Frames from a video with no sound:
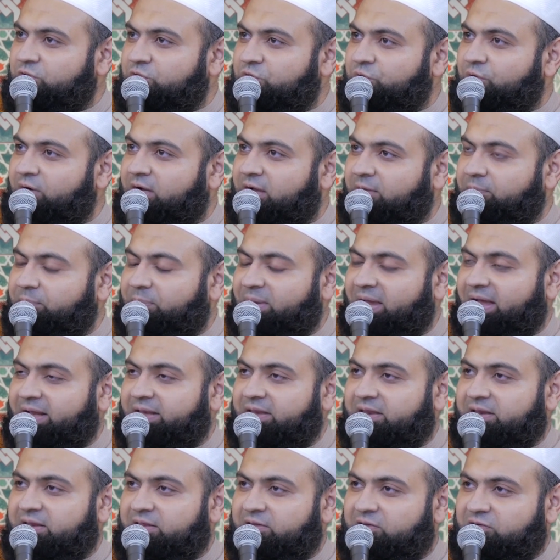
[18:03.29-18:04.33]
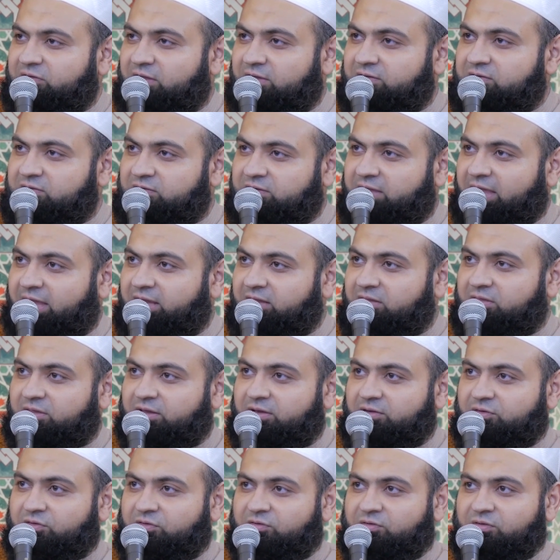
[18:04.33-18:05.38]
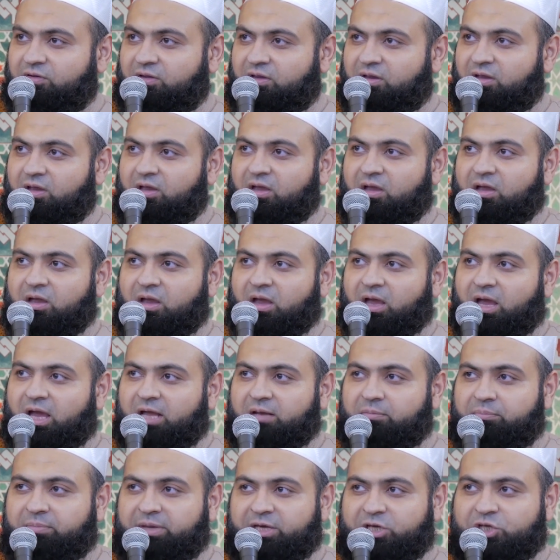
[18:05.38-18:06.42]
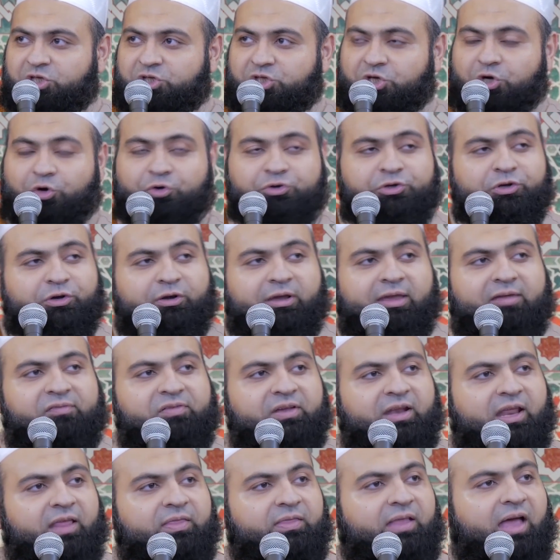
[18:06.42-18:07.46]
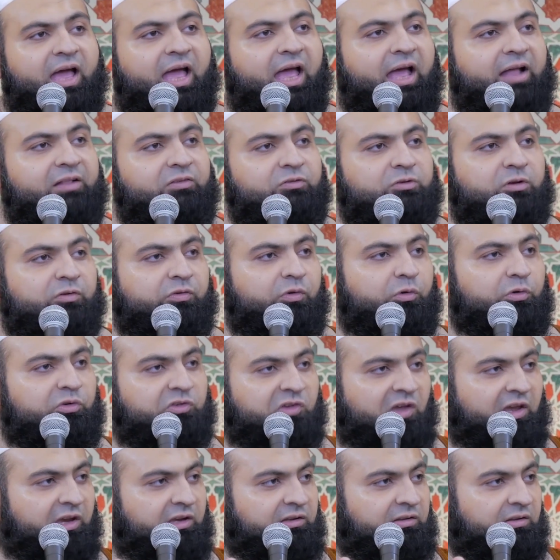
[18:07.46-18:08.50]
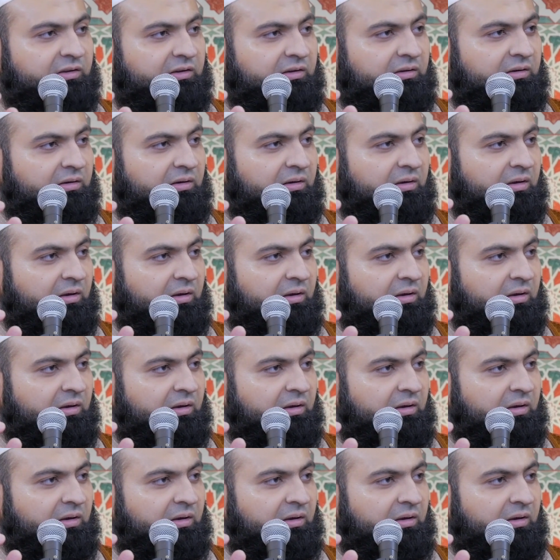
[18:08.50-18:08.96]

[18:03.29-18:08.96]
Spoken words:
to a companion, he says, take this and make sure you give it in the hands of Usayd.